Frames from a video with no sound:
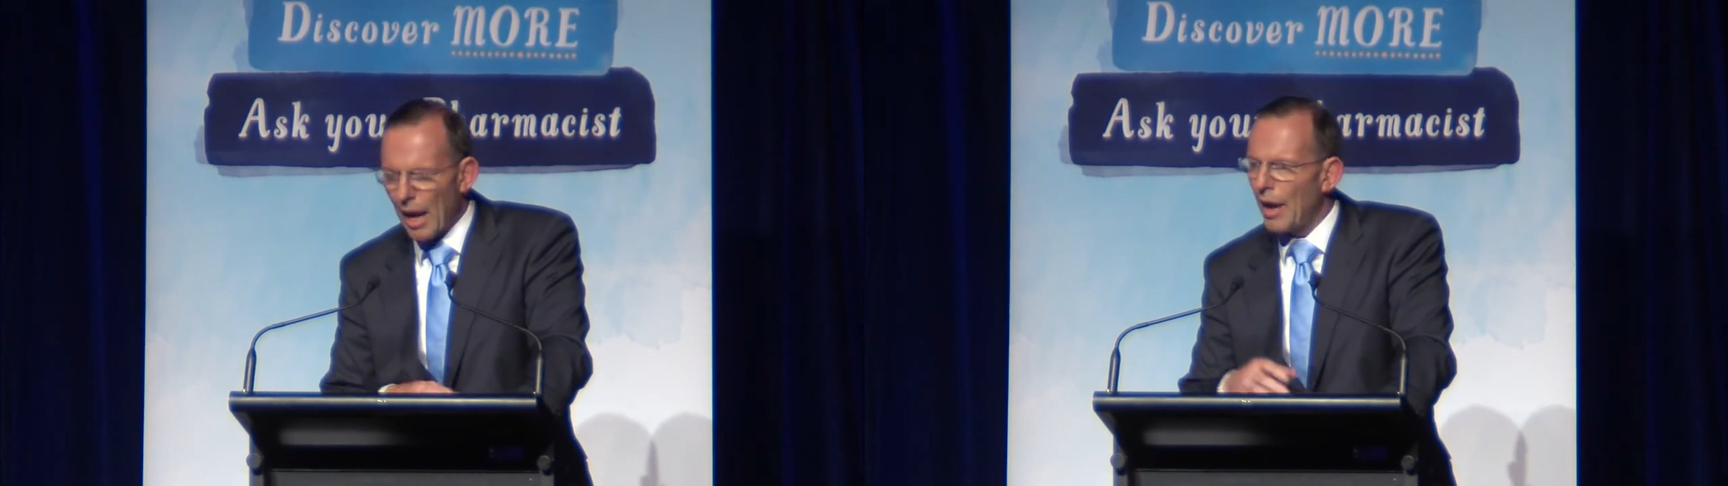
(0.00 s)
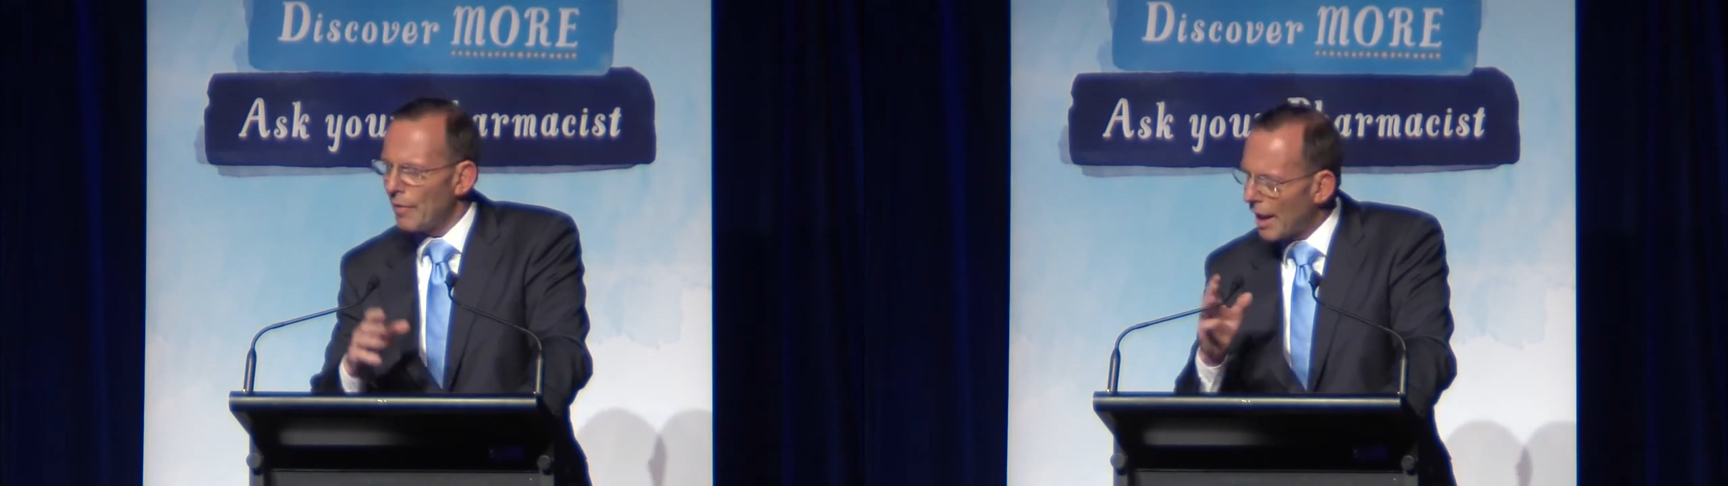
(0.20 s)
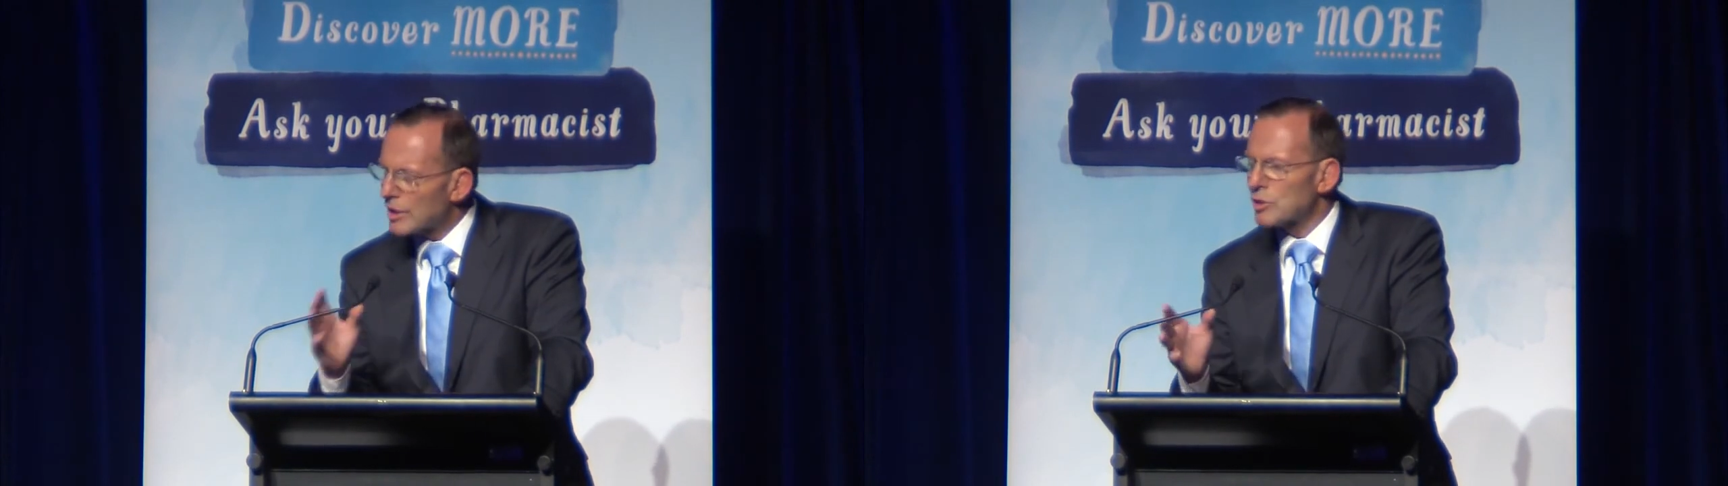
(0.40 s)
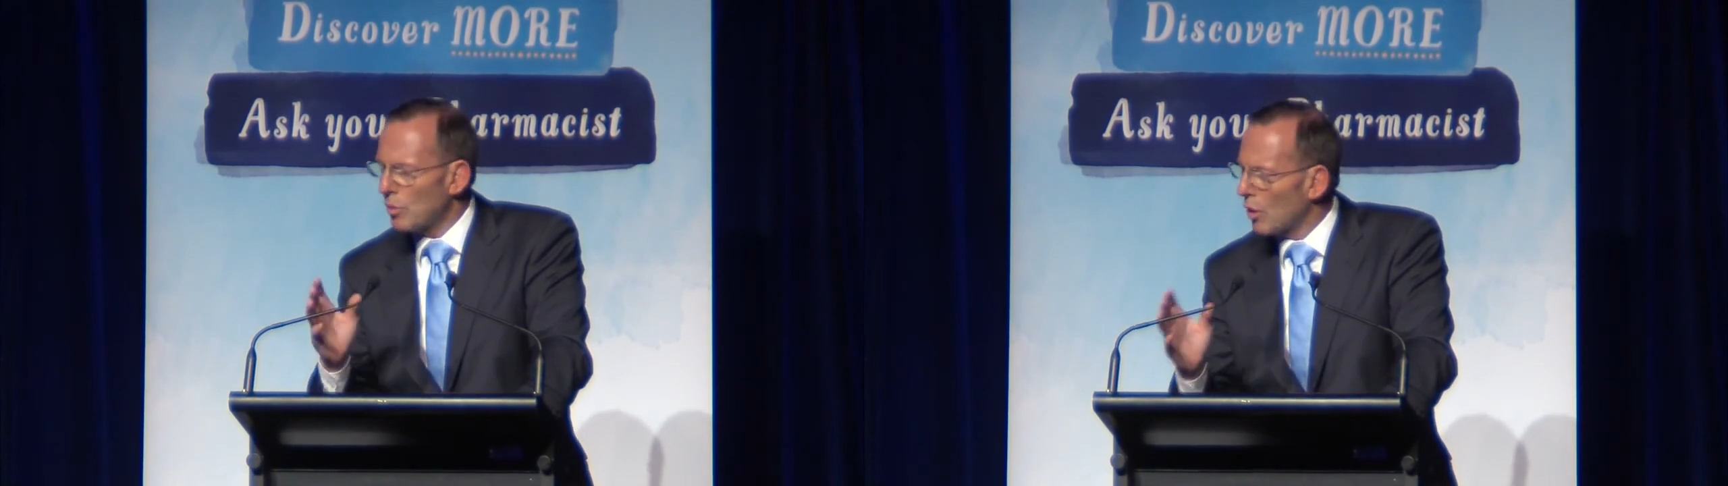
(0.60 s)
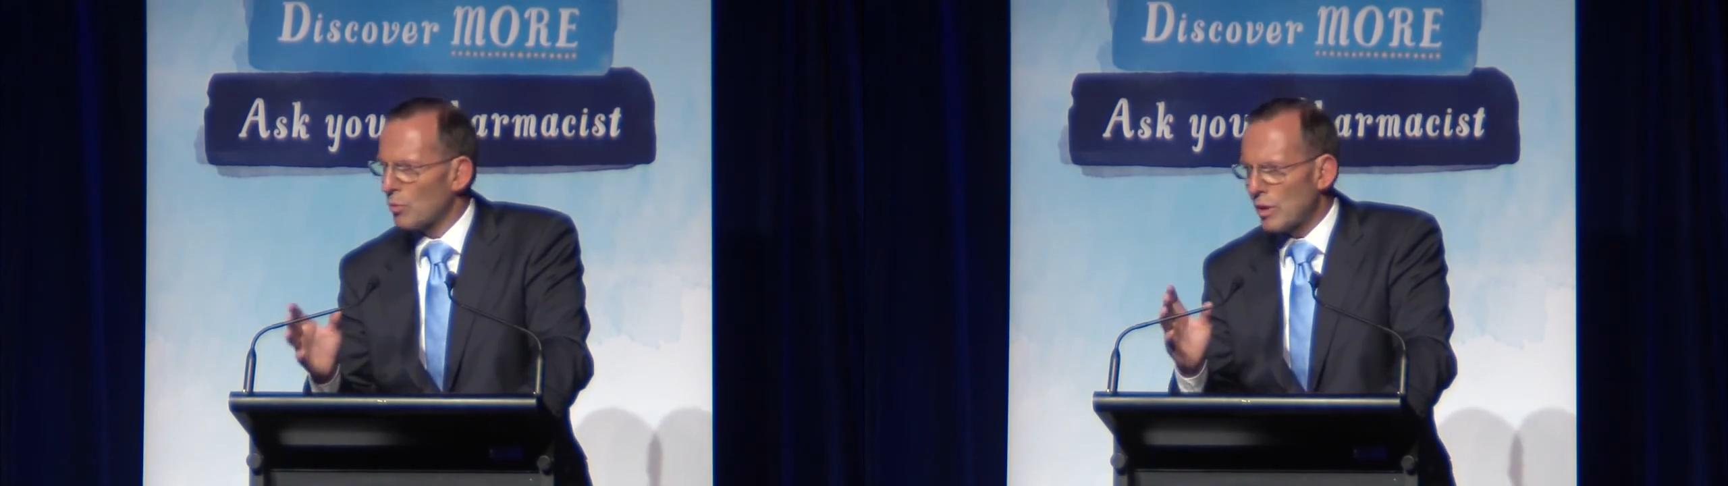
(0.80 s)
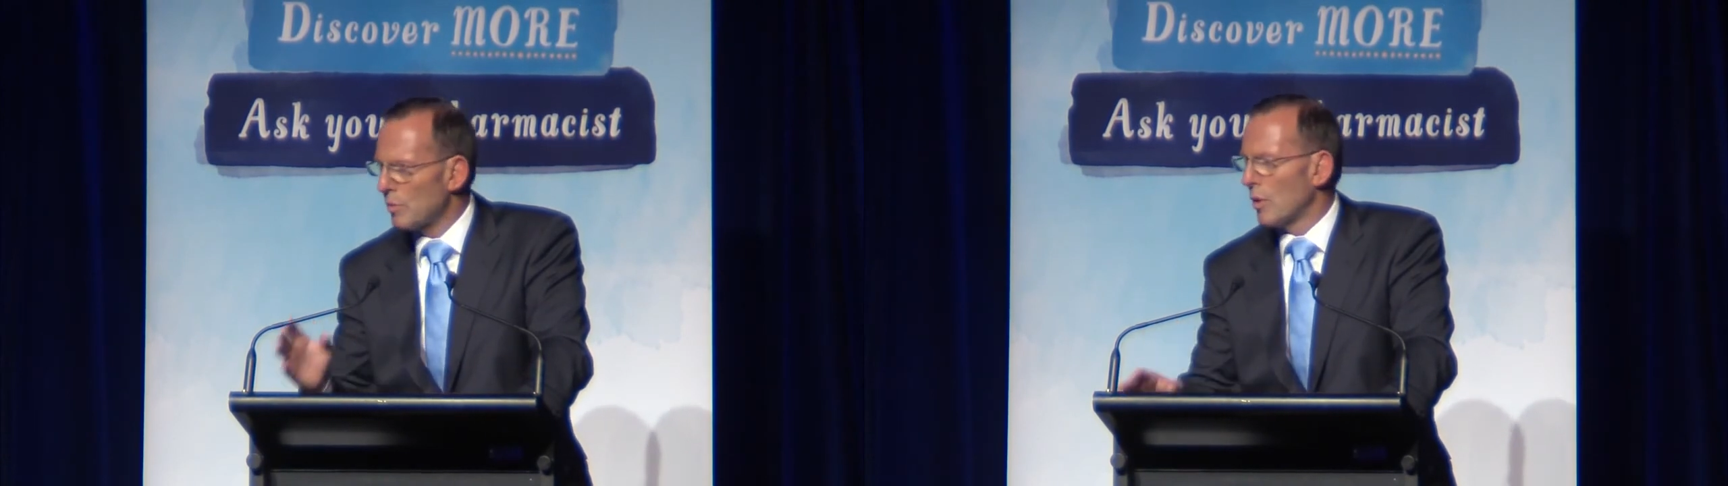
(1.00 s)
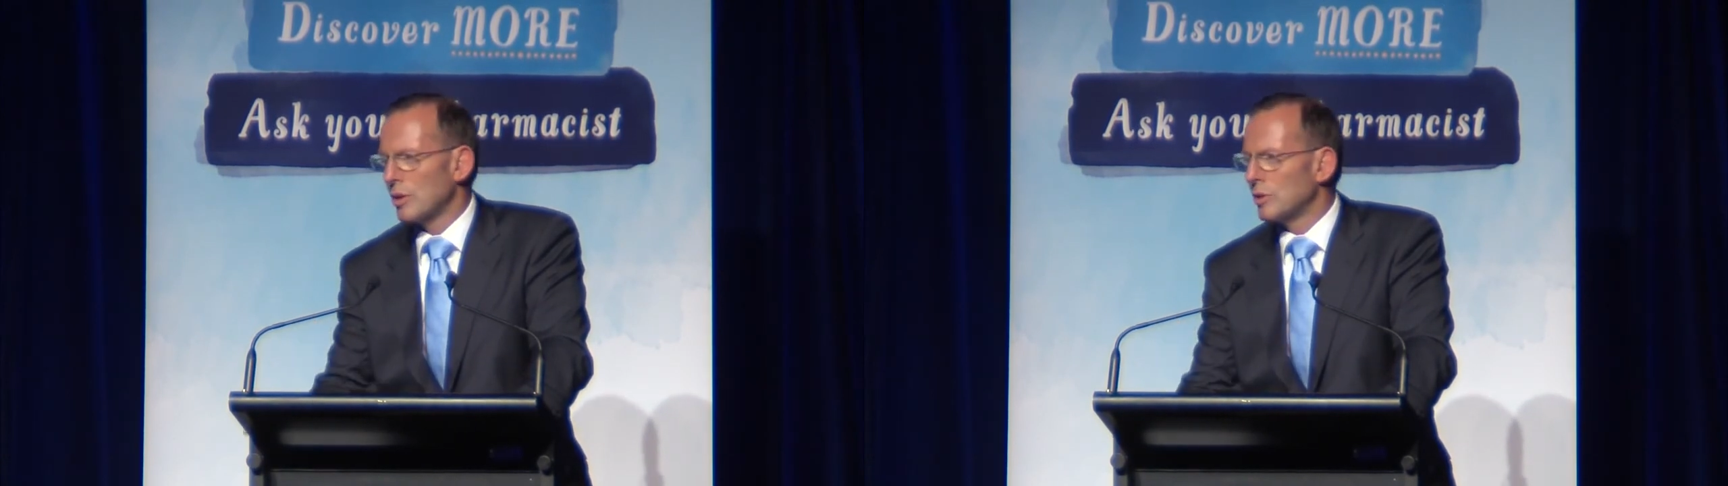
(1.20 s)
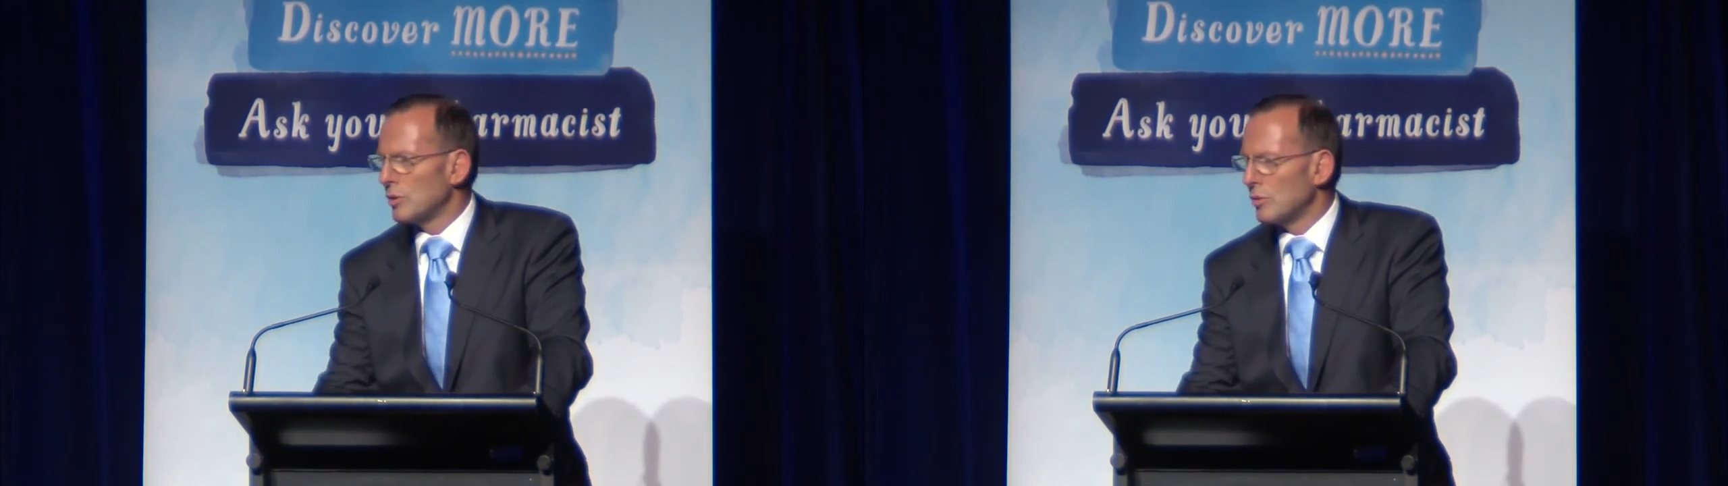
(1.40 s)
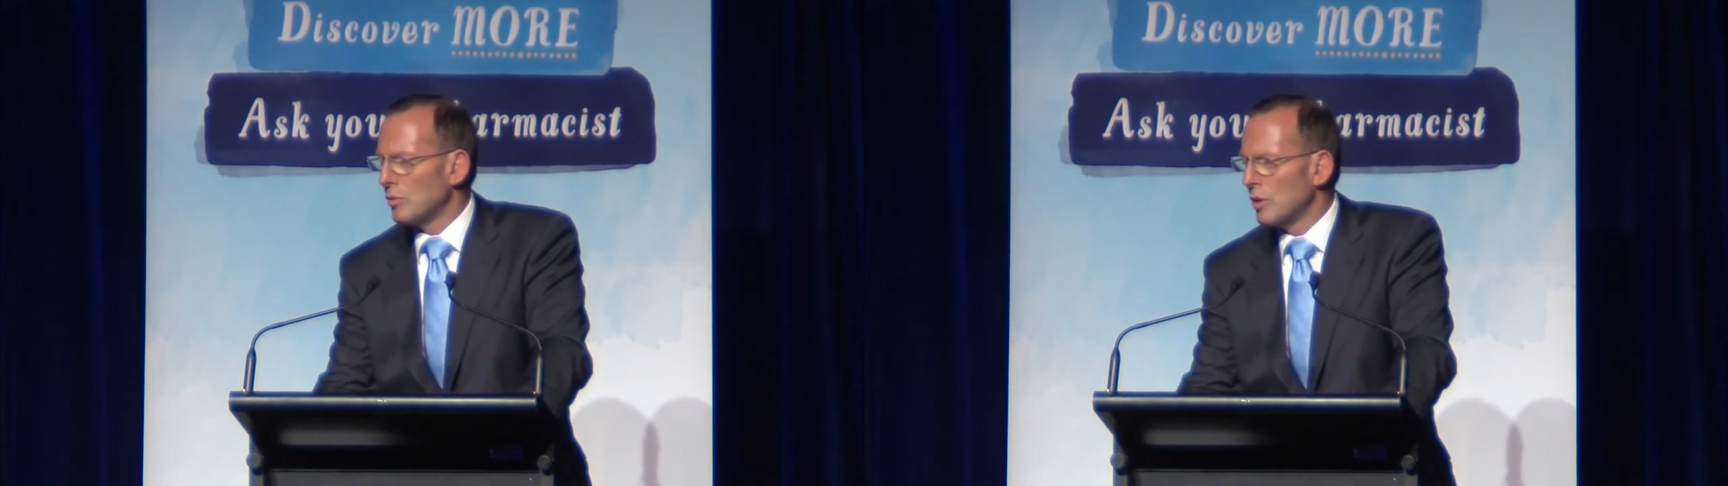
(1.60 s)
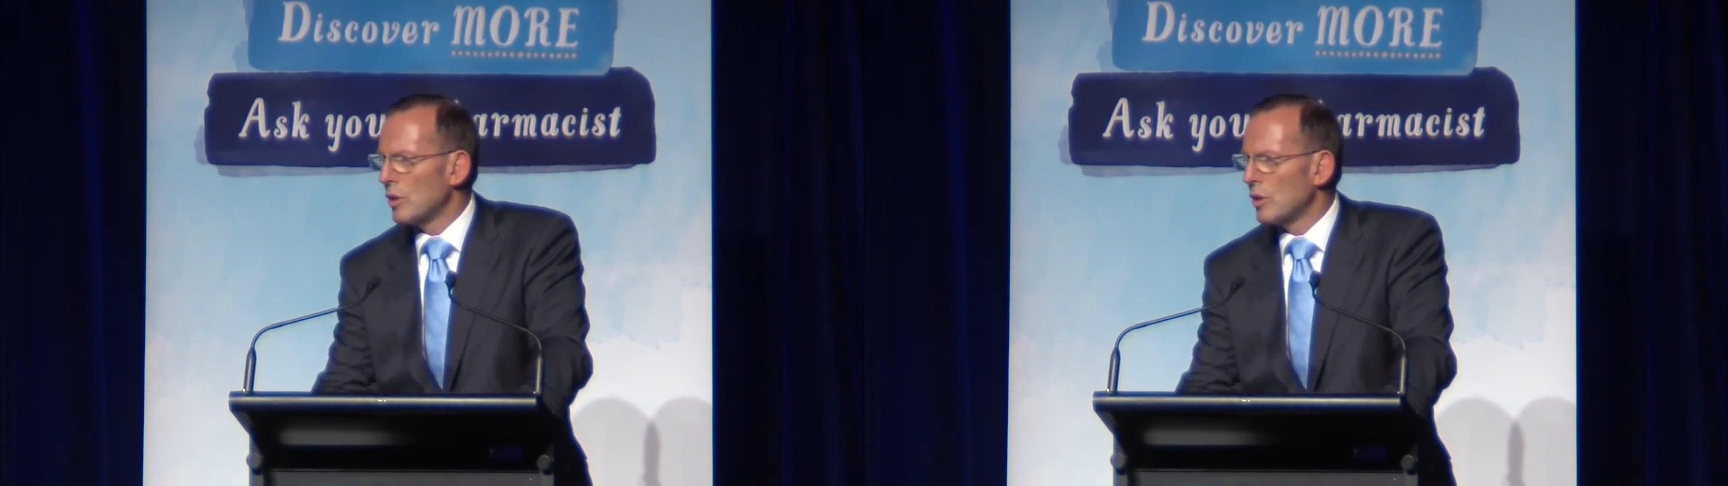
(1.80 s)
And that's what we want to do.